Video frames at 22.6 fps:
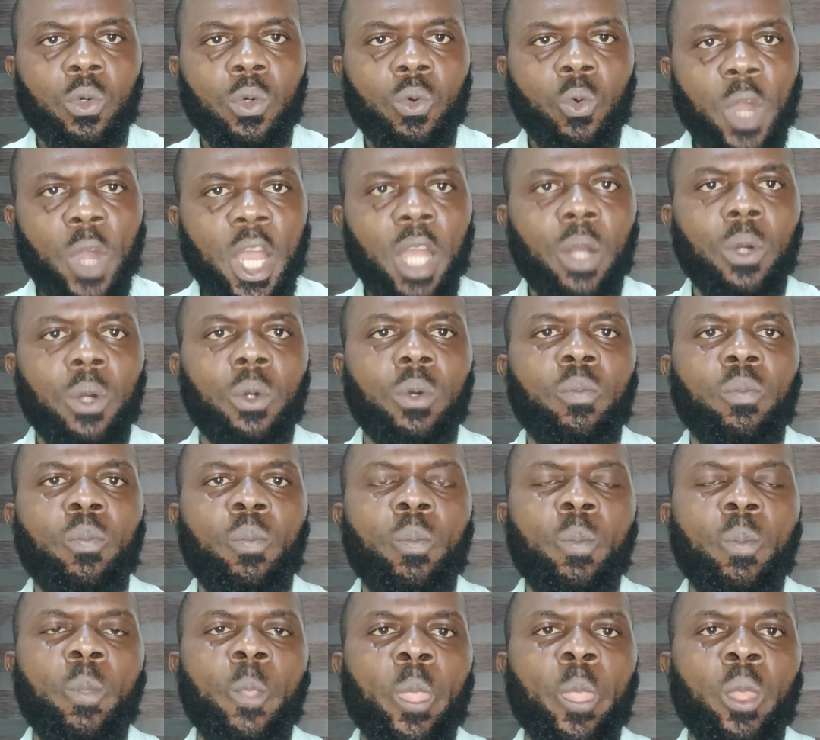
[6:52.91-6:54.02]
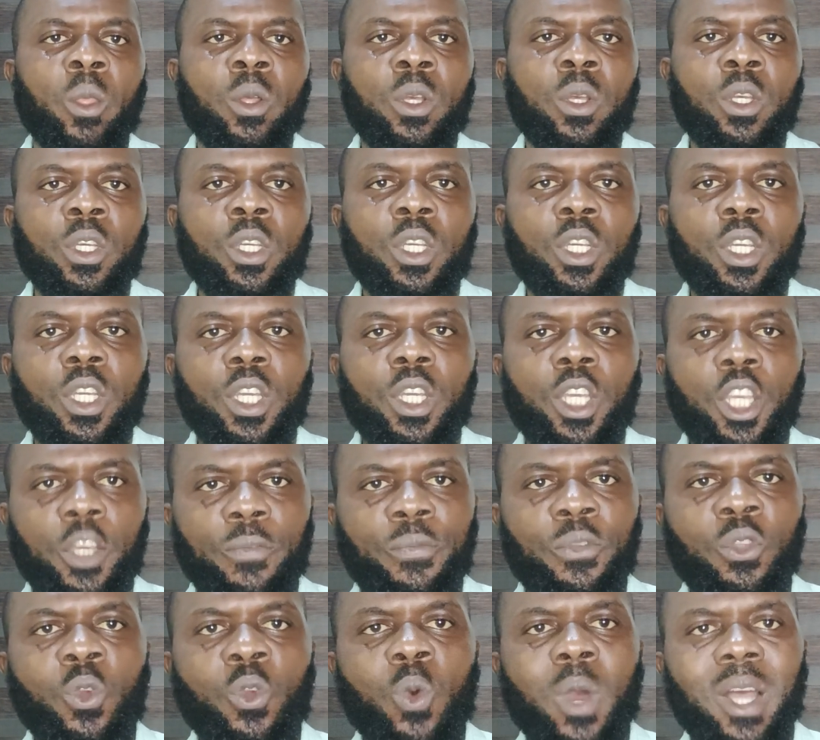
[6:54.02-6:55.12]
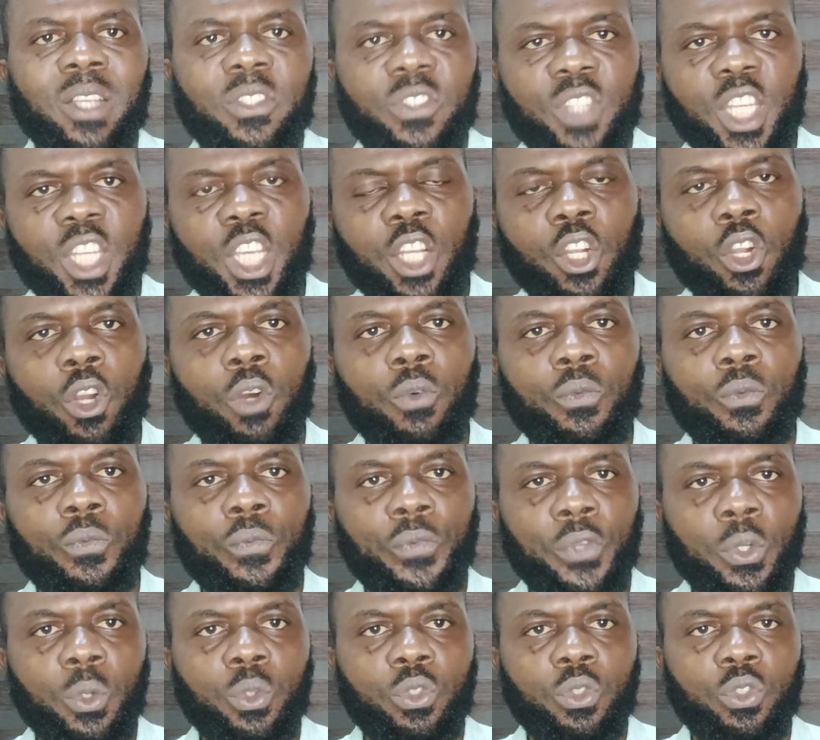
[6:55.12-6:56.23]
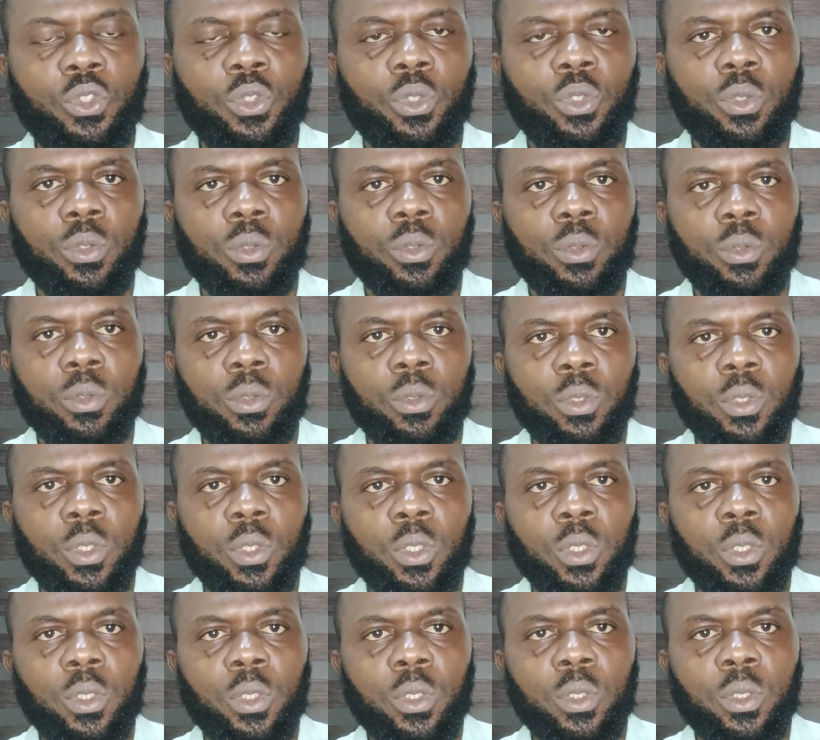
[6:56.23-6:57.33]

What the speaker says: So someone who has no investment whatsoever in your life wants to come and